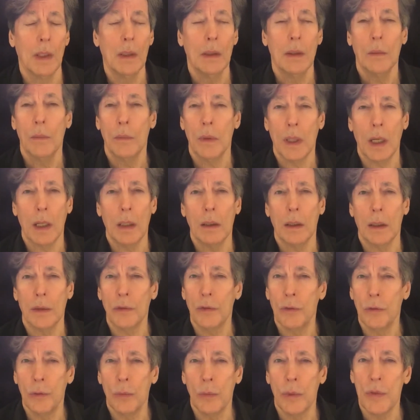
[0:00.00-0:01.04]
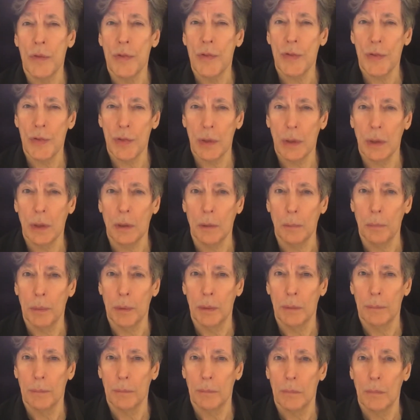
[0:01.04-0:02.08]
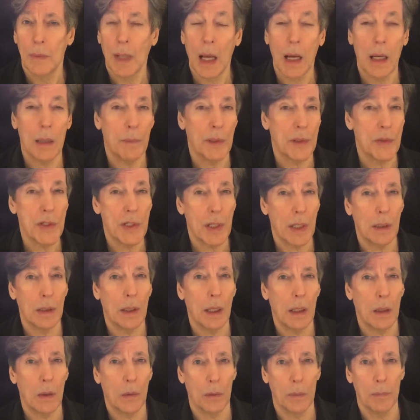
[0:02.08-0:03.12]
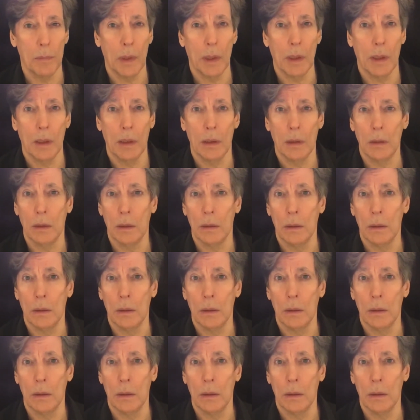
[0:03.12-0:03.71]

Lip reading: What I like to do is sleep. I'm a 10-hour man.